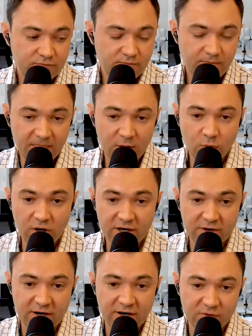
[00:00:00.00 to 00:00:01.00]

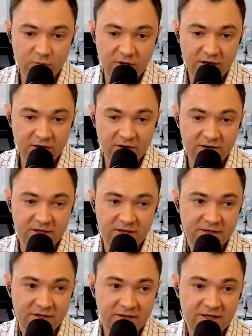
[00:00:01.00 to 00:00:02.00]
water everywhere
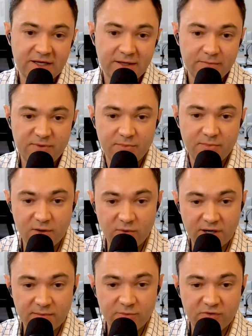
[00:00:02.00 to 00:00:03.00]
and people that
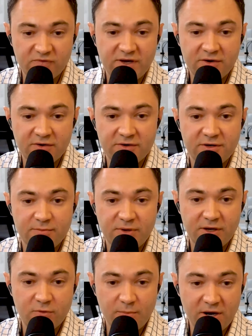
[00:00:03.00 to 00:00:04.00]
want to move out and a
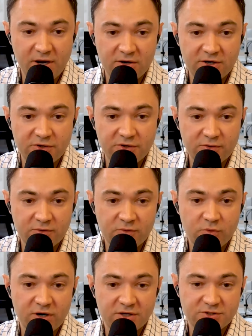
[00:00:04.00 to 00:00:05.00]
big repair to do,
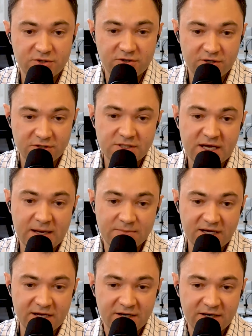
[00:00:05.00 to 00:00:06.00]
whereas you could have just hopped
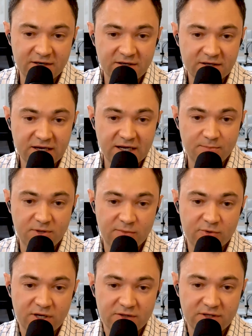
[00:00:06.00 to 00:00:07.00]
on it, got a
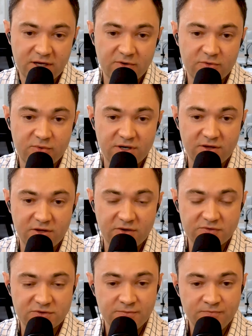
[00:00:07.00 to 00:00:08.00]
plumber out there with one of
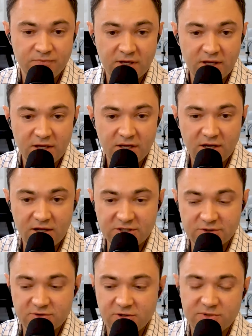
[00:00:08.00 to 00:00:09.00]
those
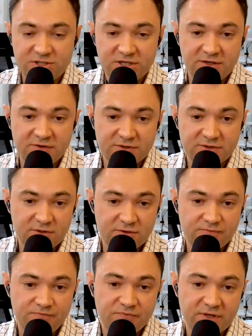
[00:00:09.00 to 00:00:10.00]
electrical machines and
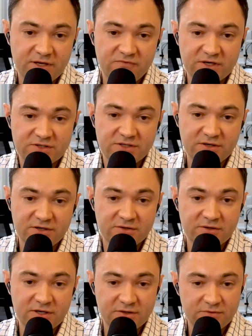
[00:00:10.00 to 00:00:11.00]
fixed it
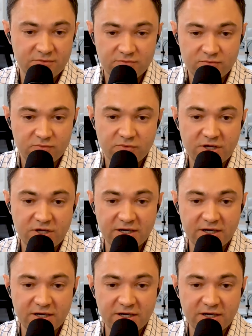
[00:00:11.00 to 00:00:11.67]
and thought it